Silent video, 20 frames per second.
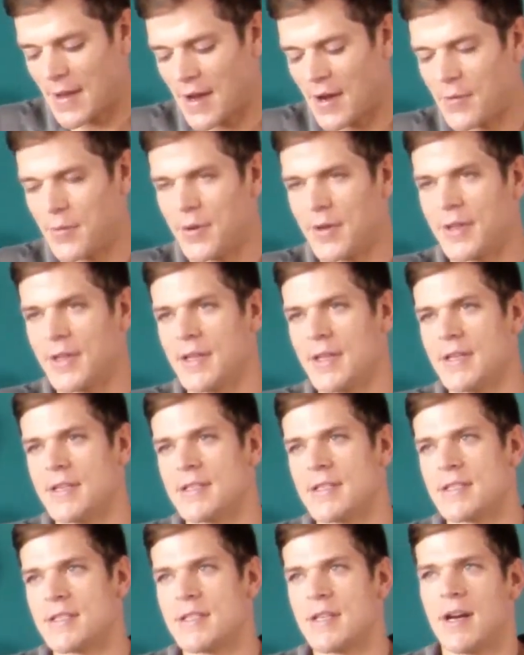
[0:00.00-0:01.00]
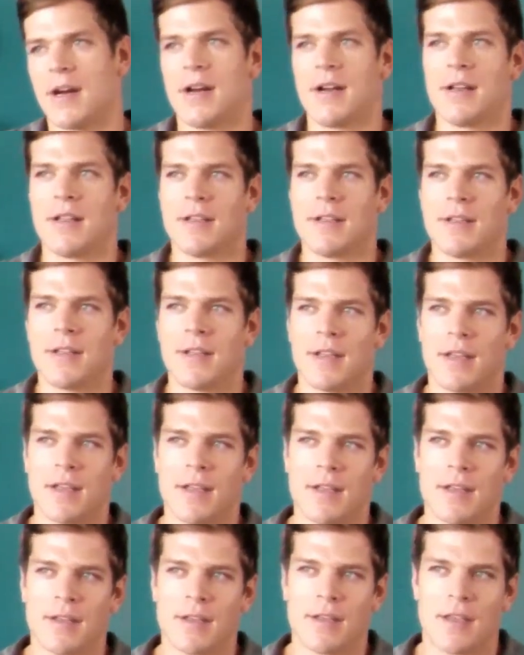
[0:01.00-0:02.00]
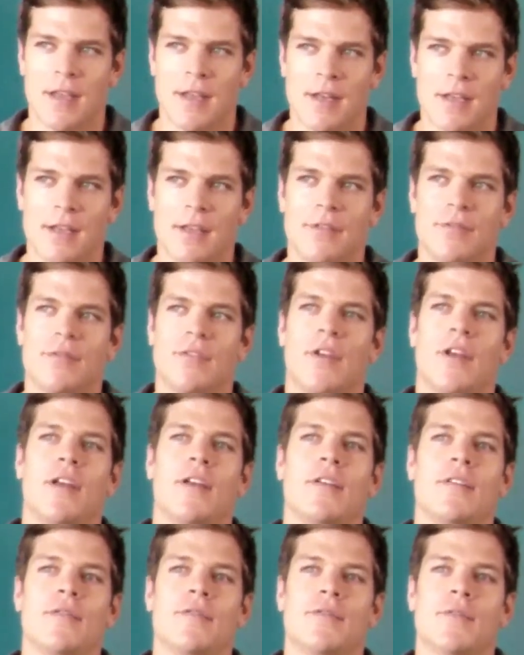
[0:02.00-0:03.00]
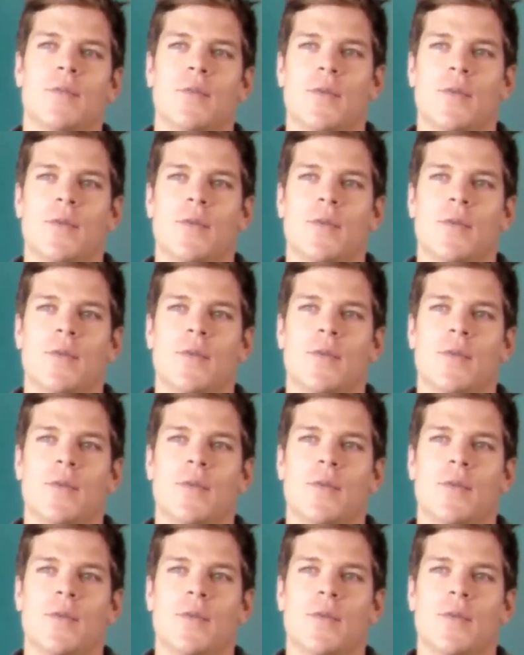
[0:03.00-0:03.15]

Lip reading: I really started getting involved